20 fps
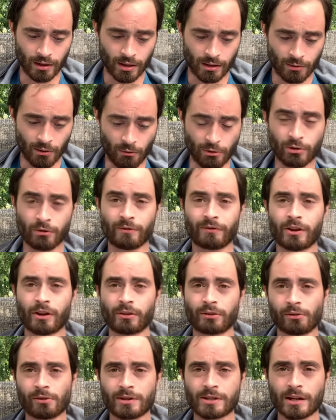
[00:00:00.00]
we're doing with the
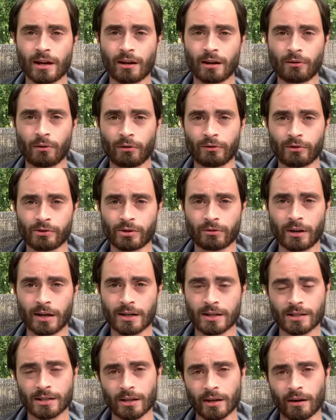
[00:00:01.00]
Allure Zen and all those
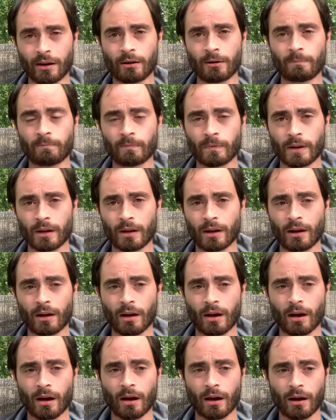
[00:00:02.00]
rakes there.
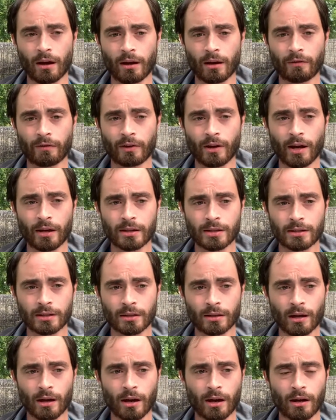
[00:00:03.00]
If not,
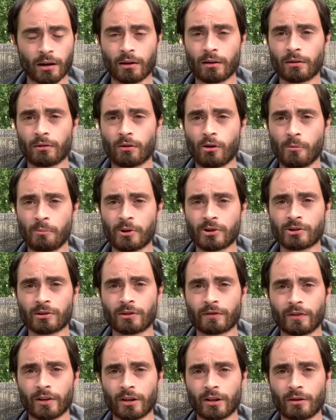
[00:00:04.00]
hope you enjoyed
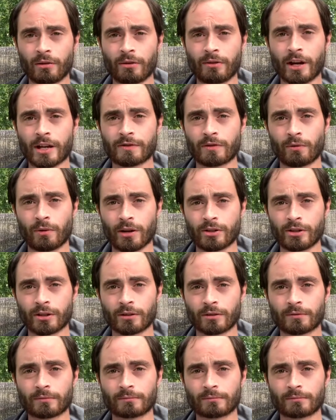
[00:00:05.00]
the video. Thanks for watching.